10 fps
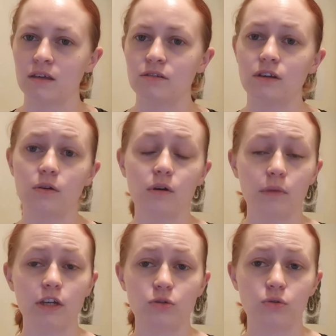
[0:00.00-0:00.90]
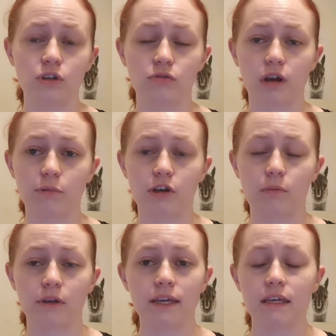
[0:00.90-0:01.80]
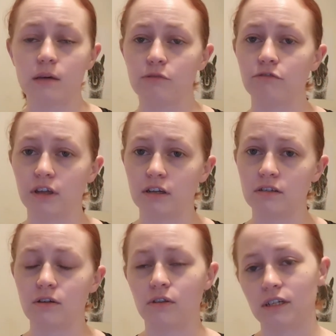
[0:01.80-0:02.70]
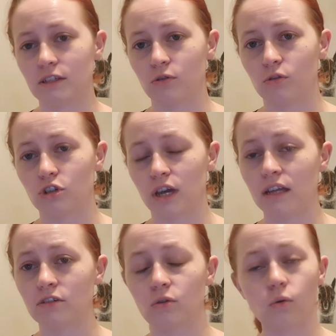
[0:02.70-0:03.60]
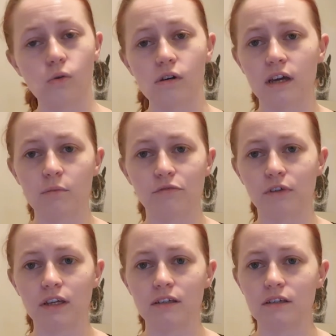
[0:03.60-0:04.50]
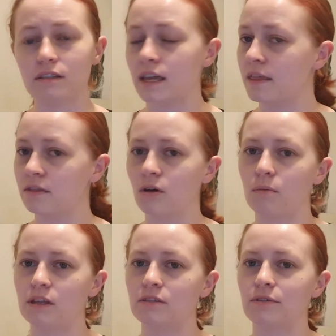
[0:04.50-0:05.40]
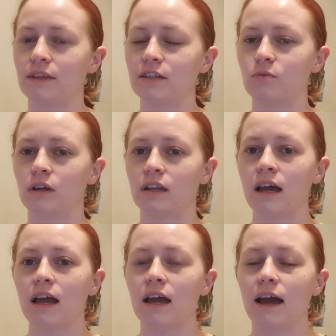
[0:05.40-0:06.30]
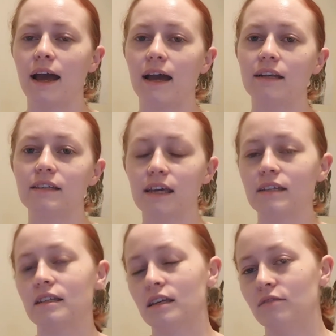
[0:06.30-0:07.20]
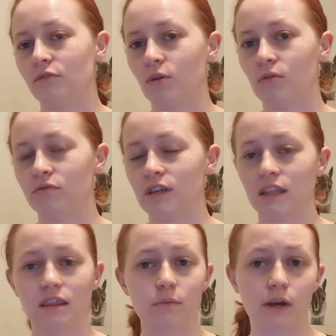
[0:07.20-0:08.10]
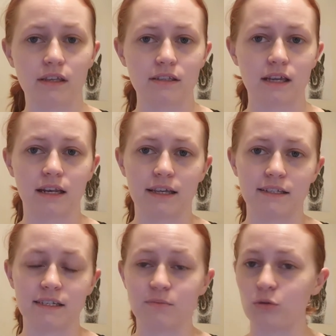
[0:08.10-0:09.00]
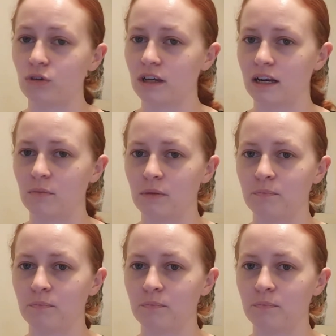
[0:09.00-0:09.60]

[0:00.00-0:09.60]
So make sure you grab a copy, come and find us on the Discord chat, or come and find us in the comments on this one, and get involved in the Bites and Laces book club.